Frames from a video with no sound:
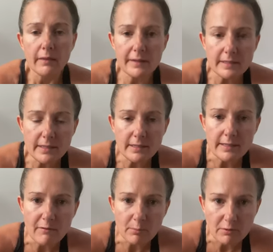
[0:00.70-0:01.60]
This is
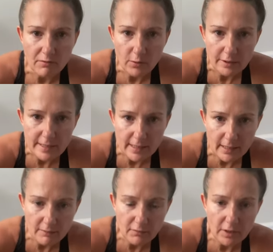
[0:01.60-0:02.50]
never before
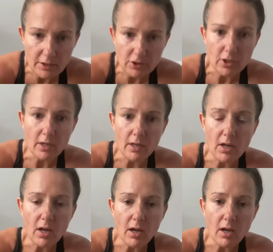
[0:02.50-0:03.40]
seen footage
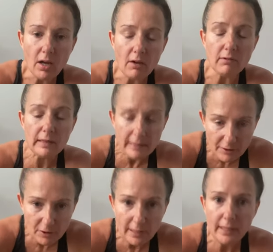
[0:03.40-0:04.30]
of
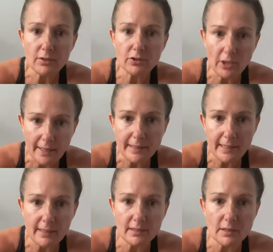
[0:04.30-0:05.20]
literally trying to
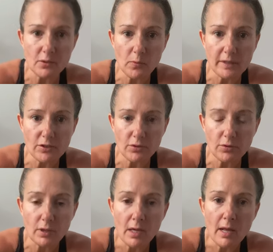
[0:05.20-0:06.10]
get into this wetsuit.
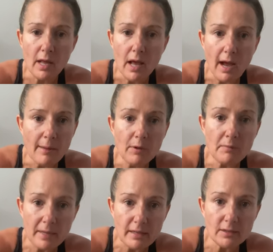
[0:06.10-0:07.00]
I'm on
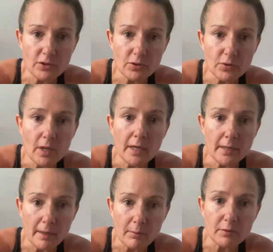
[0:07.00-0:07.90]
bathing suit
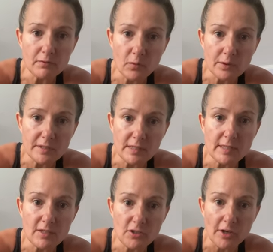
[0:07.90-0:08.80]
number 4 since
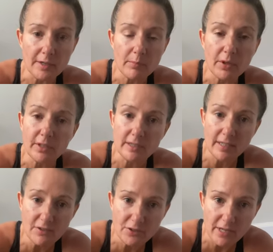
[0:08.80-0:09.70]
I started because
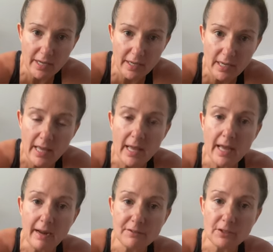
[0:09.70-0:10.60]
yesterday,
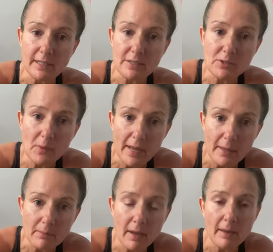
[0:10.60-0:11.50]
after I
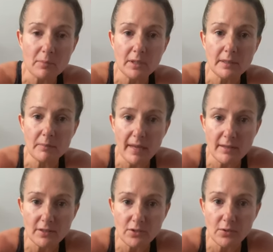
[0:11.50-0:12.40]
swam, I put the
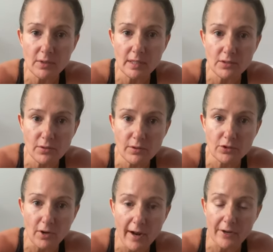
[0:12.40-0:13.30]
bathing suit into the
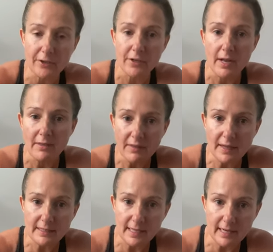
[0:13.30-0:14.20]
dryer
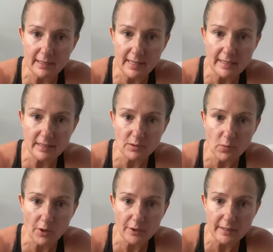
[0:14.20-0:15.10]
thing to get out the excess
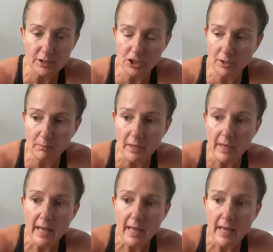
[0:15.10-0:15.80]
water at the gym,